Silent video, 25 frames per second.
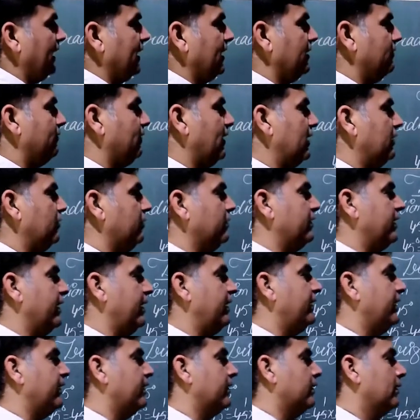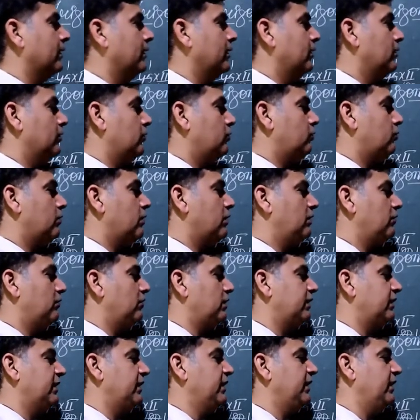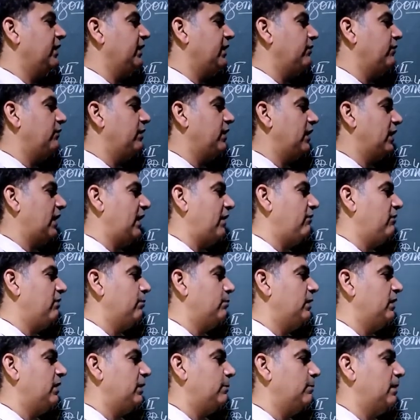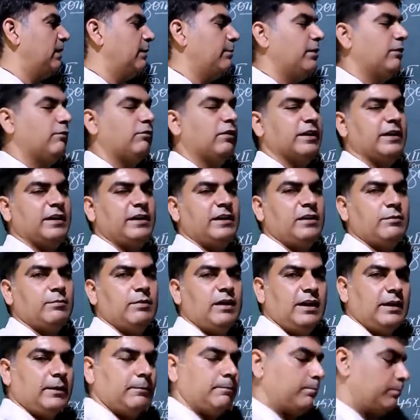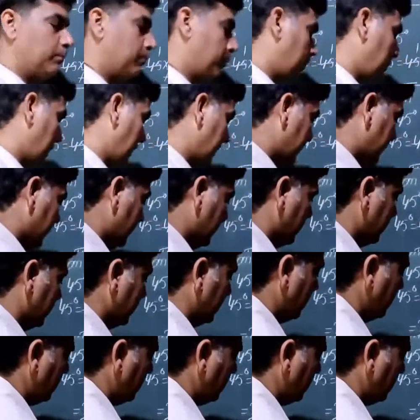any value in radian, to convert in degree we are having multiply by 180 by pi.